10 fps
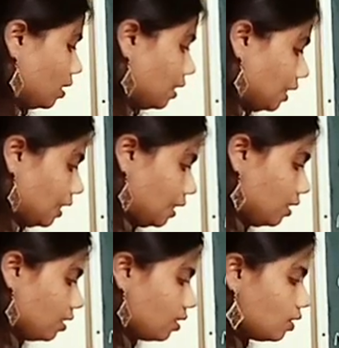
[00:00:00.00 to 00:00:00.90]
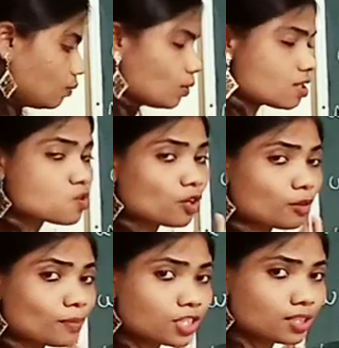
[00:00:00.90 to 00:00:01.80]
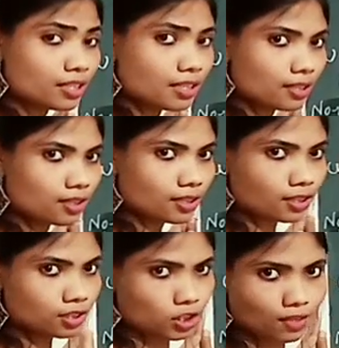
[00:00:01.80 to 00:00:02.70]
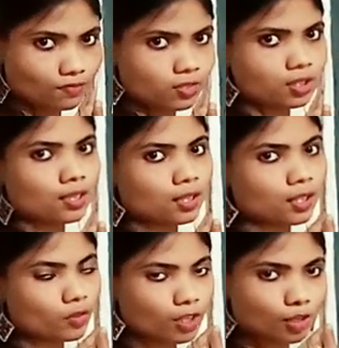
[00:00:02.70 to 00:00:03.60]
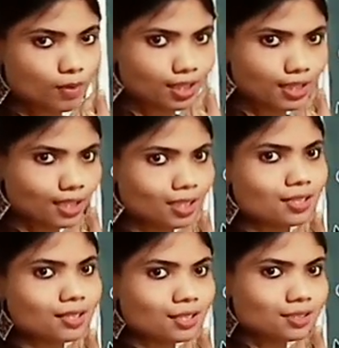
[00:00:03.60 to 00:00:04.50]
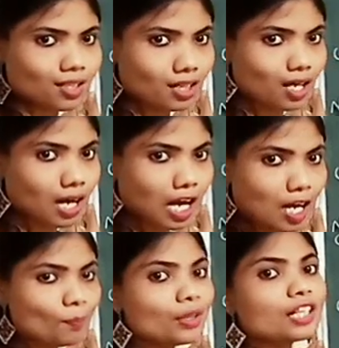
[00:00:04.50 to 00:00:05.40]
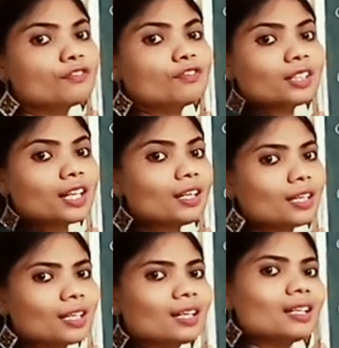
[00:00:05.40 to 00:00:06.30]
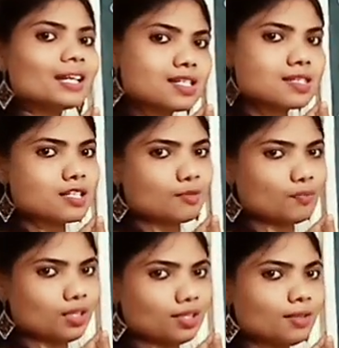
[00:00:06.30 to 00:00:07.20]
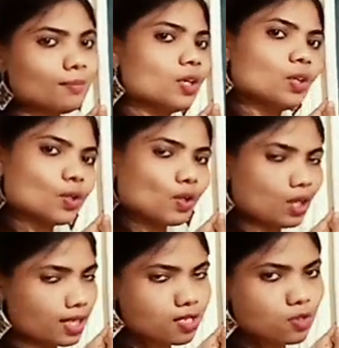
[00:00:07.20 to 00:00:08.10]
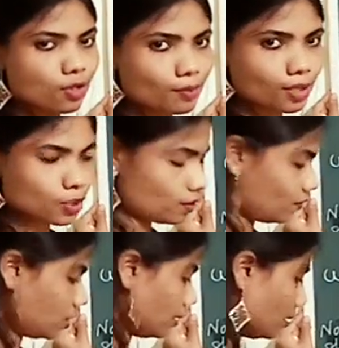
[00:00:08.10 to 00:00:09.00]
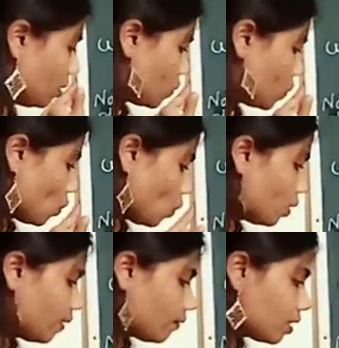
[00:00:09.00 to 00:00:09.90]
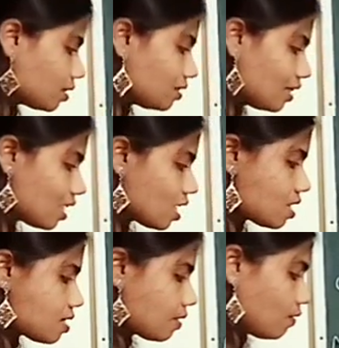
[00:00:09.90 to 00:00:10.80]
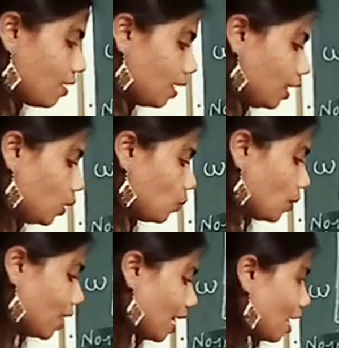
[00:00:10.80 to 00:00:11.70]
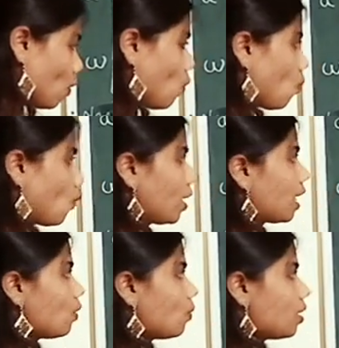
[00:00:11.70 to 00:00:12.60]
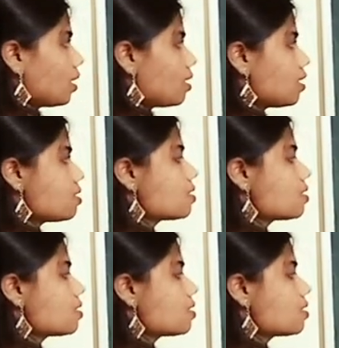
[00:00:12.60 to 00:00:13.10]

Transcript: D. What is normal shift denoted by D? It is a uplifted in denser medium called as normal shift. So this D is equivalent to AO. AO is